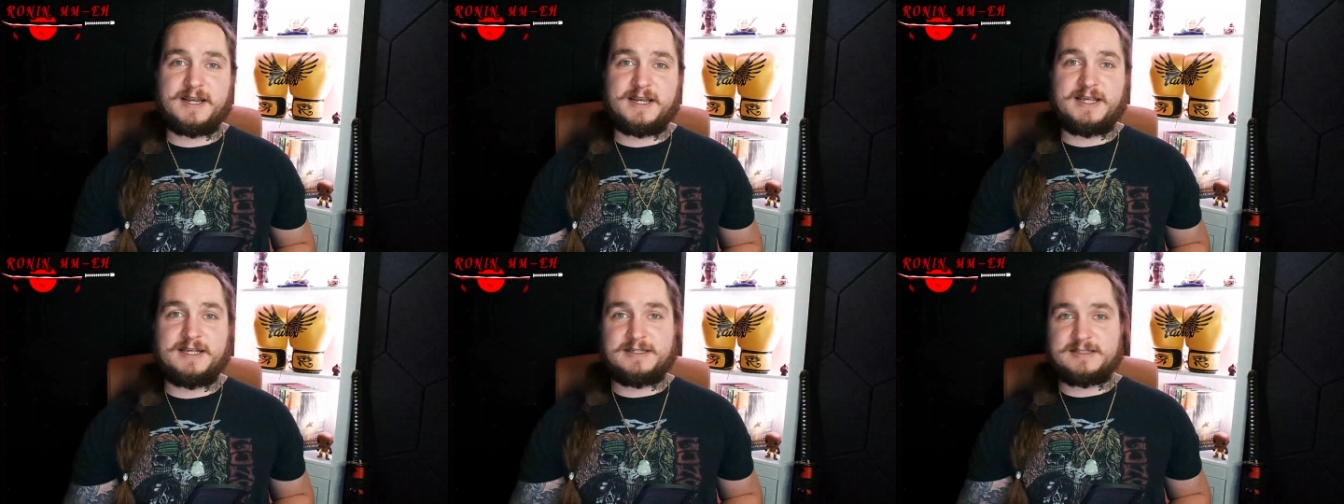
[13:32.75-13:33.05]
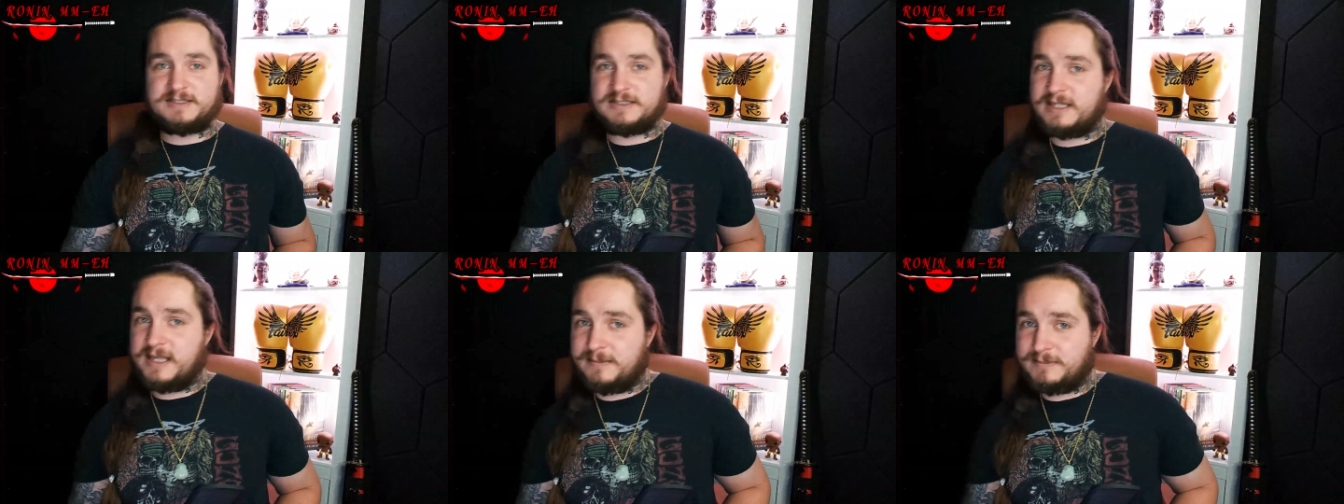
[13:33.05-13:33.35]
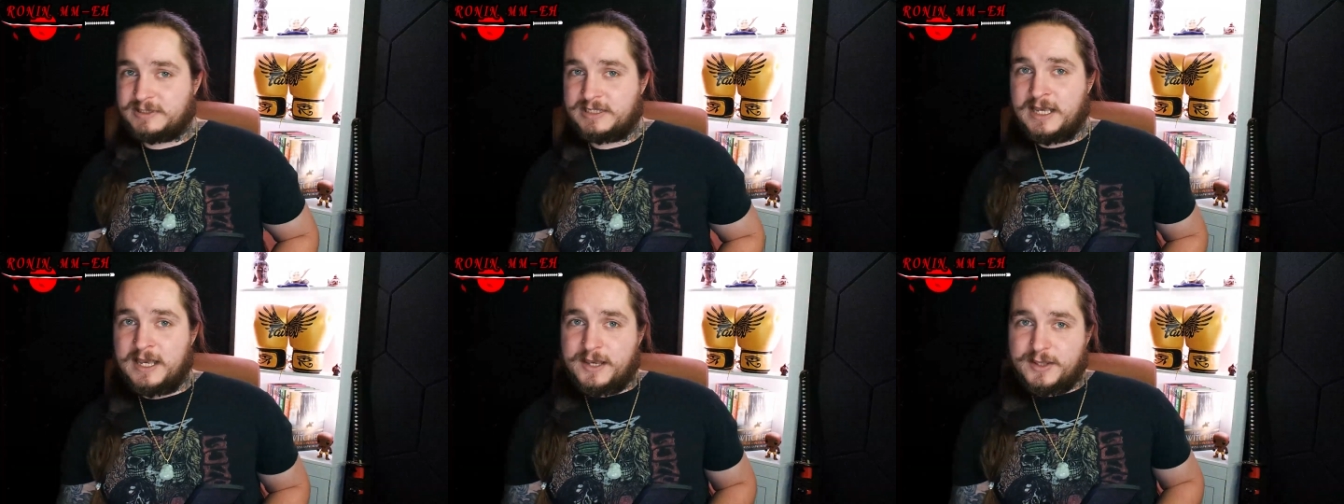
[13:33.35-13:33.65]
He
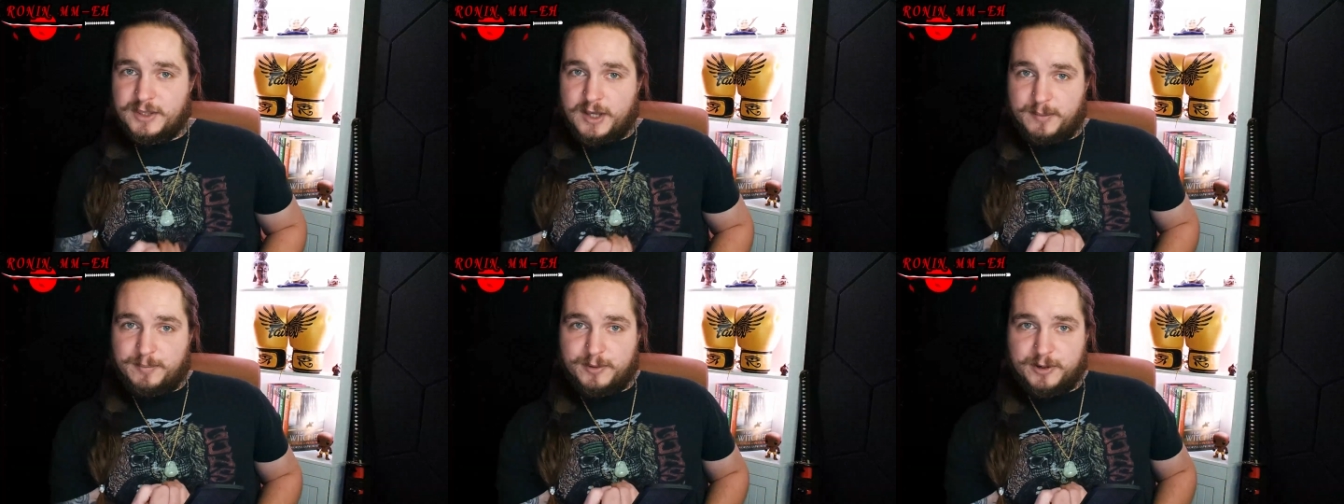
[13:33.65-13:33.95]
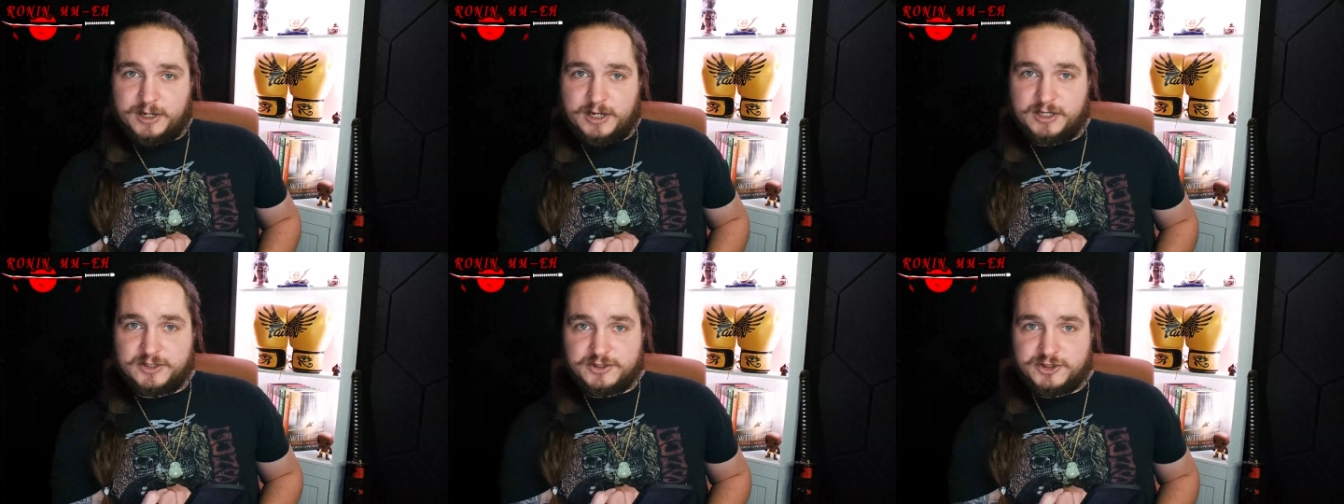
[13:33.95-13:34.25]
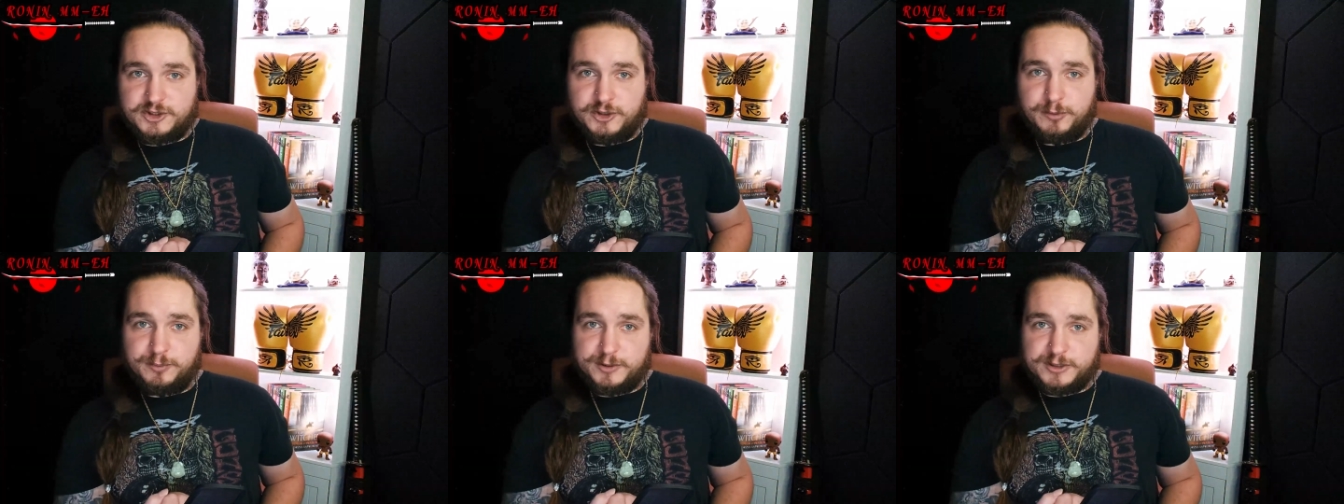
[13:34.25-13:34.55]
slips the uppercut
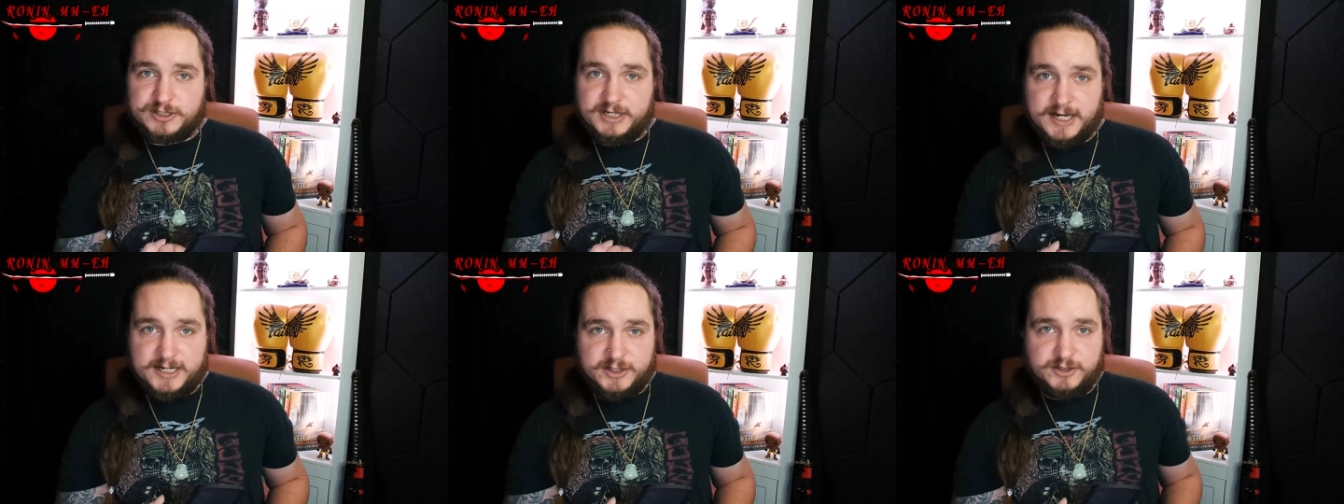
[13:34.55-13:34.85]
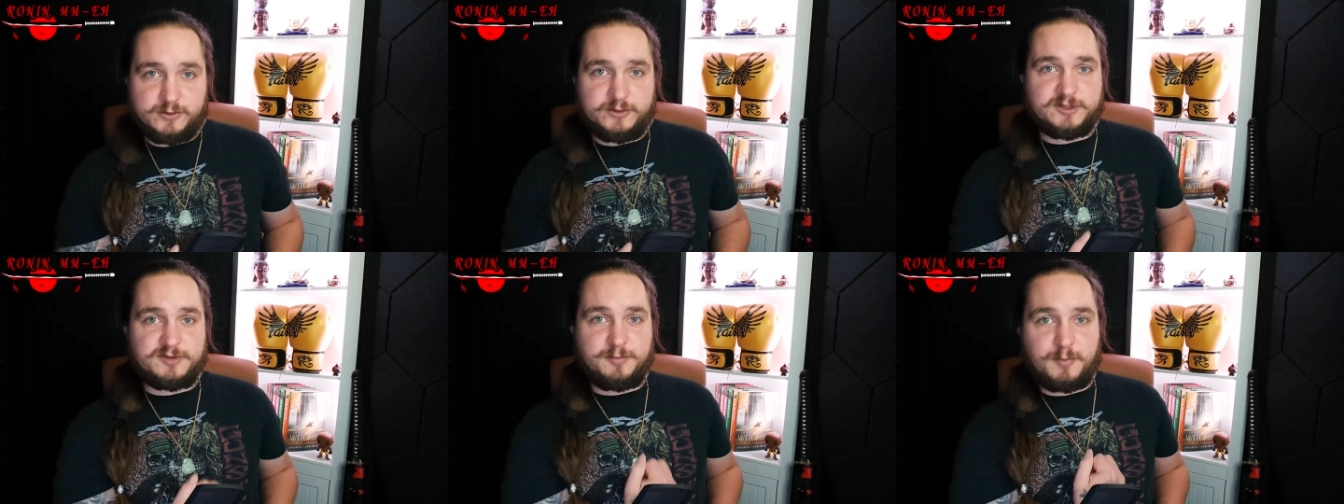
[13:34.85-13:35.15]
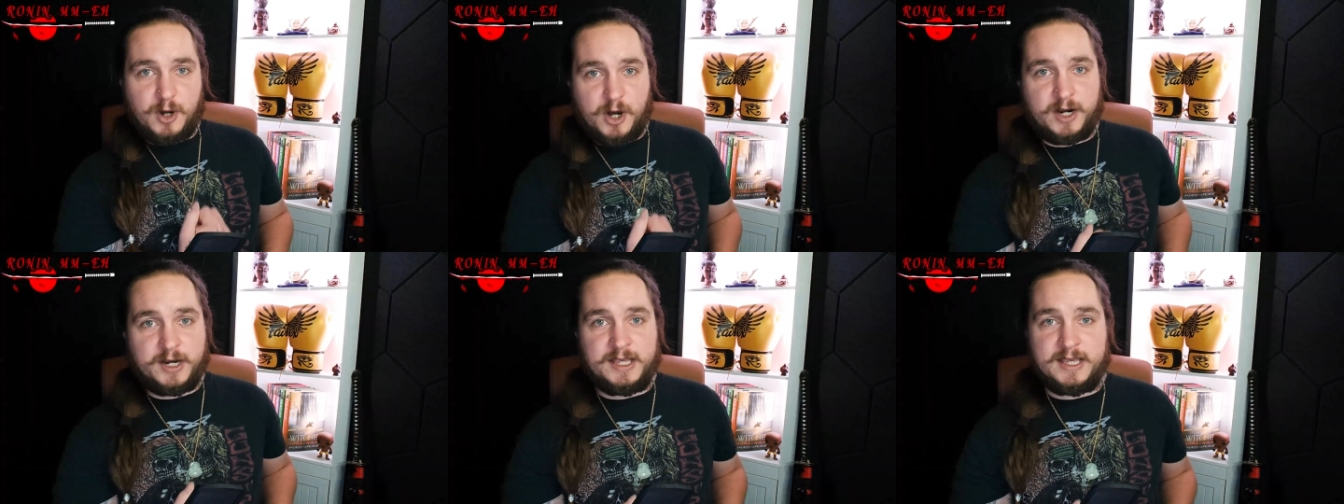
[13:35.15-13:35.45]
super tight to his
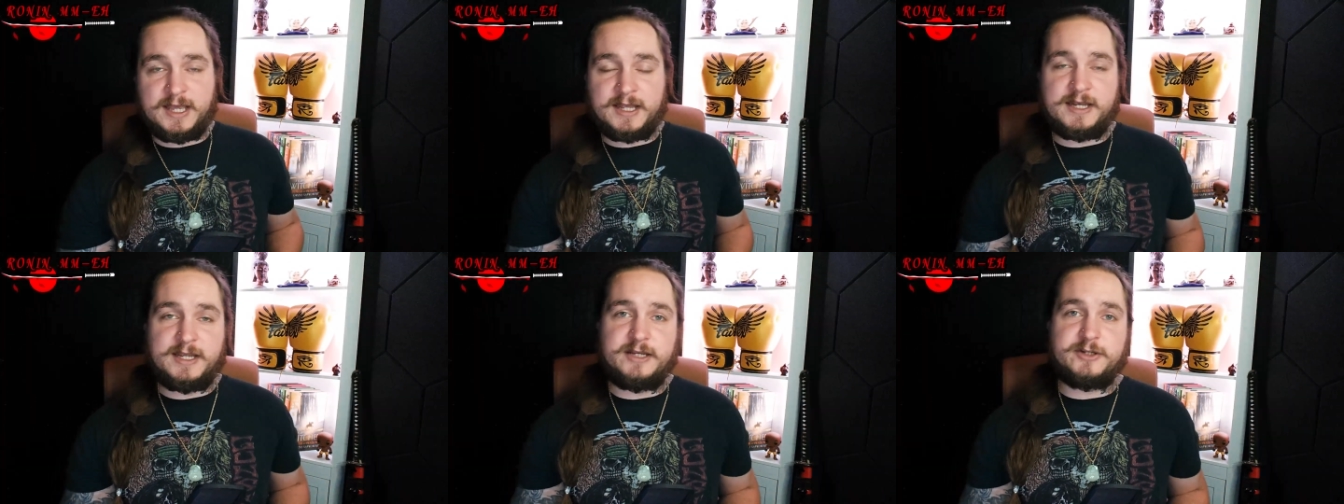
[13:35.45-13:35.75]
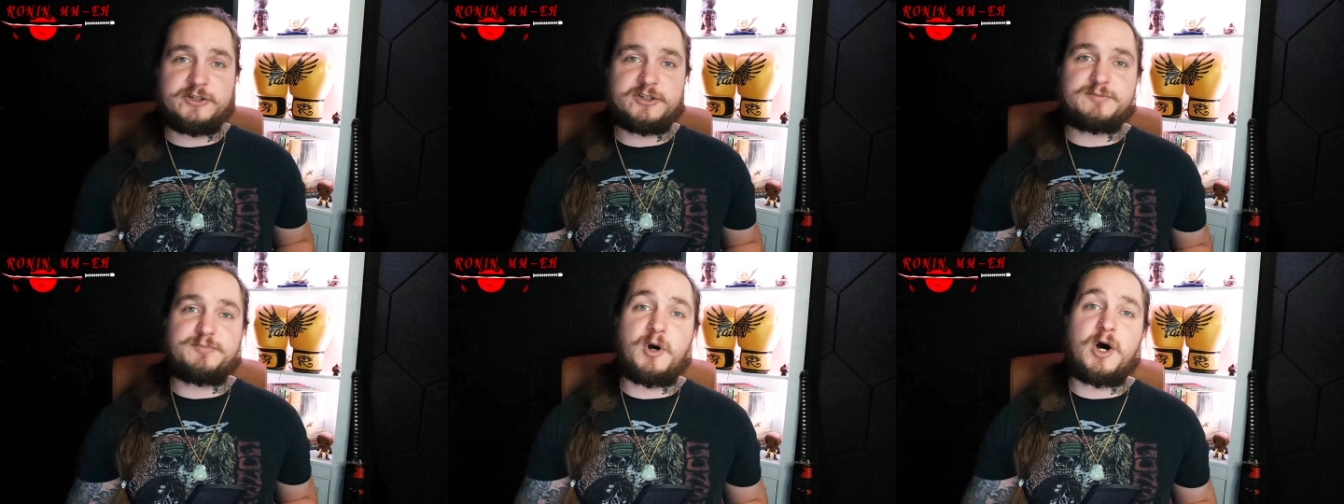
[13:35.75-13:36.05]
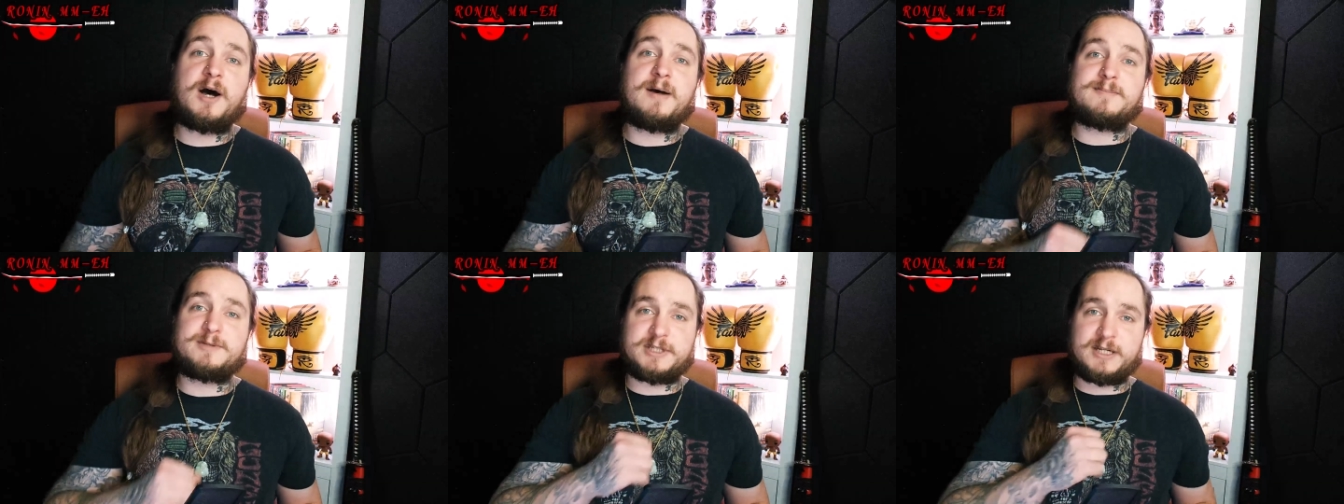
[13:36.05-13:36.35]
body and he just
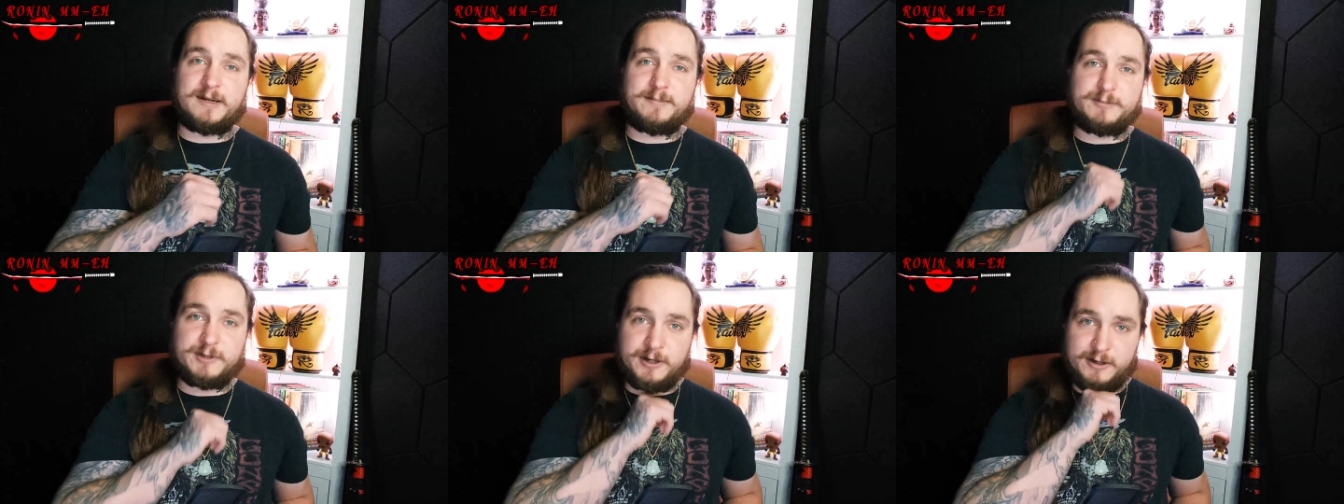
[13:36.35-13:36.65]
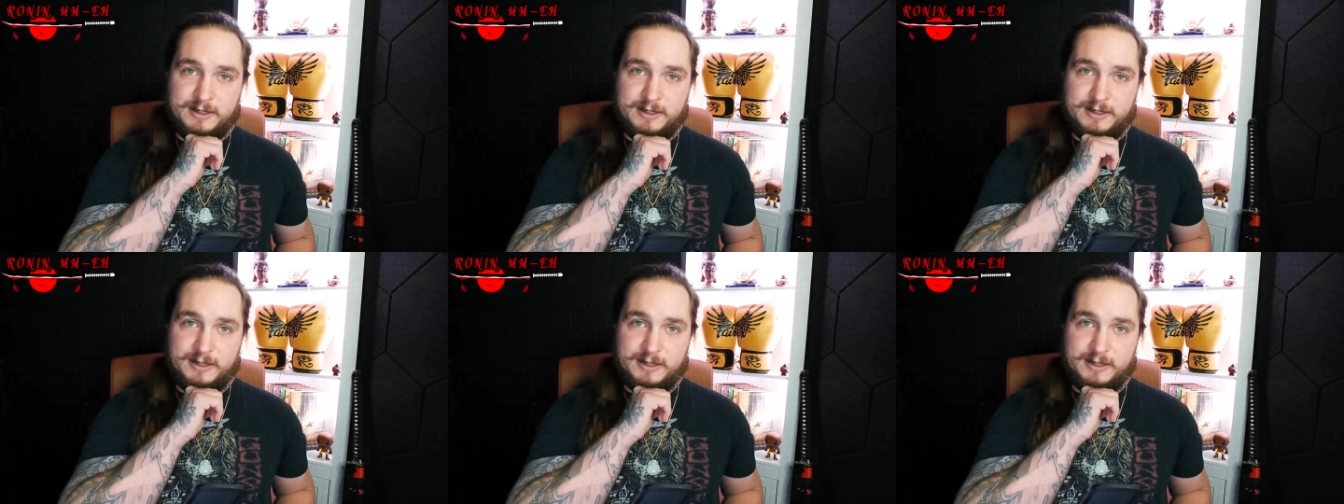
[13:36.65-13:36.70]
pops it up there.